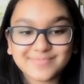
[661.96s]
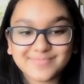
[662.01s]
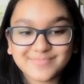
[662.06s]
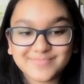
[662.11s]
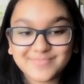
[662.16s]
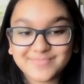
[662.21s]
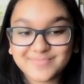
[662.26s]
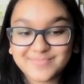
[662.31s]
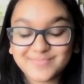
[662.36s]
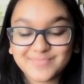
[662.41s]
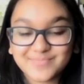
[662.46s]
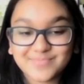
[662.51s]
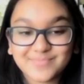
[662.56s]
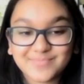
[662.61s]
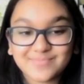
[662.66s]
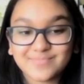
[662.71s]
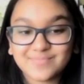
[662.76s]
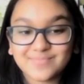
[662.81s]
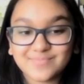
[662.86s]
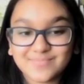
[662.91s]

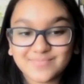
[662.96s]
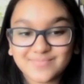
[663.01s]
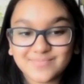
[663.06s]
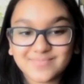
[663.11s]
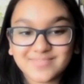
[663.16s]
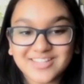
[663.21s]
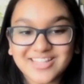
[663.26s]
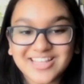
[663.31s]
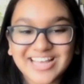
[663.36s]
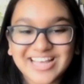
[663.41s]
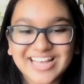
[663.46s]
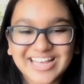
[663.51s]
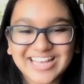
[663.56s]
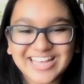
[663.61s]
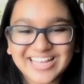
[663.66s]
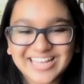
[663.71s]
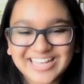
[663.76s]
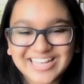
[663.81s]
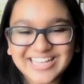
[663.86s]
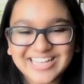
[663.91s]

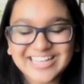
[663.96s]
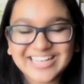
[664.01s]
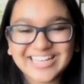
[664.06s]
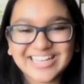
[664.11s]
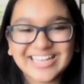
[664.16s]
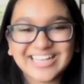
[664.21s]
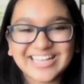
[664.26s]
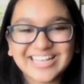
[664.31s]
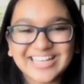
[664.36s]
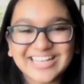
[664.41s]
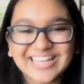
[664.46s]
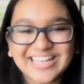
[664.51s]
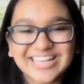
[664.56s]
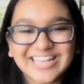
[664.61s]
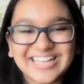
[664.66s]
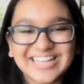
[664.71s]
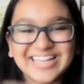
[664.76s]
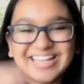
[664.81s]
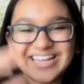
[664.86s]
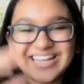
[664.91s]

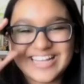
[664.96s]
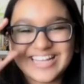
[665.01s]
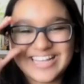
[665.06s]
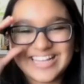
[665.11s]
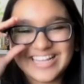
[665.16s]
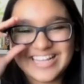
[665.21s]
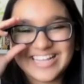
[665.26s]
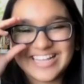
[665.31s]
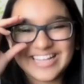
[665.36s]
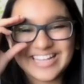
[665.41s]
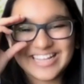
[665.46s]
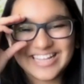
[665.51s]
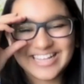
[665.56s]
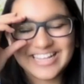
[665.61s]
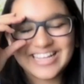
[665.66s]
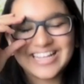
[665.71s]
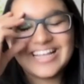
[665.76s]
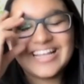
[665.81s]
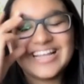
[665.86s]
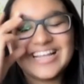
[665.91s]

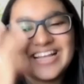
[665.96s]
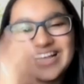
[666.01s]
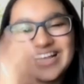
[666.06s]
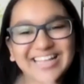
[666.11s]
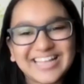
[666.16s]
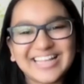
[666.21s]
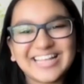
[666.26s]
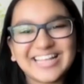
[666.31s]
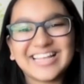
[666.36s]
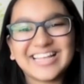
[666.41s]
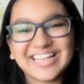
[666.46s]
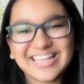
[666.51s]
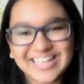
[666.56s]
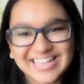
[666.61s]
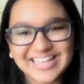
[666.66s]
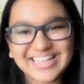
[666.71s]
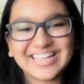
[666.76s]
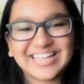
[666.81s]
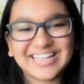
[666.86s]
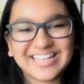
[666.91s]

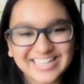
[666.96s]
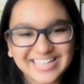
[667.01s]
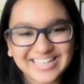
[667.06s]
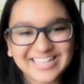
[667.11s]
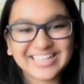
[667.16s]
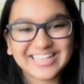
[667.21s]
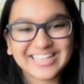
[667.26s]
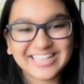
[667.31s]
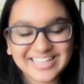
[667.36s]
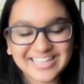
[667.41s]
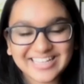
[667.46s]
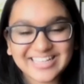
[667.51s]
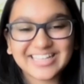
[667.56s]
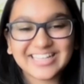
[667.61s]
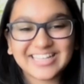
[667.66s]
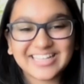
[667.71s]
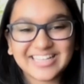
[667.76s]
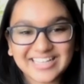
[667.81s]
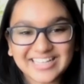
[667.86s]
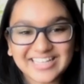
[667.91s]

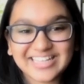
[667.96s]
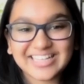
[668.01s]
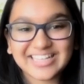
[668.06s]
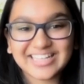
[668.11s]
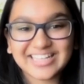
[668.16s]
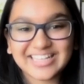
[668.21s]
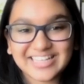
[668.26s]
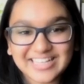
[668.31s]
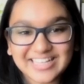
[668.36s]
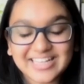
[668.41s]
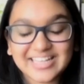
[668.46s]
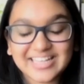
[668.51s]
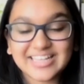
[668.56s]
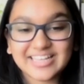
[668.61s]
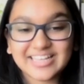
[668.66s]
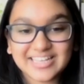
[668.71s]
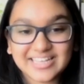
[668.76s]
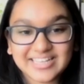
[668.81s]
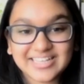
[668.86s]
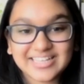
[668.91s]

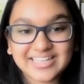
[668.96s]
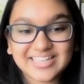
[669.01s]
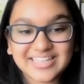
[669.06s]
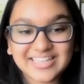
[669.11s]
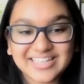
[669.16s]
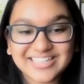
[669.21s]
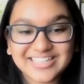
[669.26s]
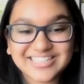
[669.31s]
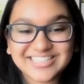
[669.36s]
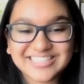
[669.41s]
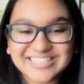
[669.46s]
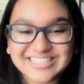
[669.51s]
This person isn't speaking.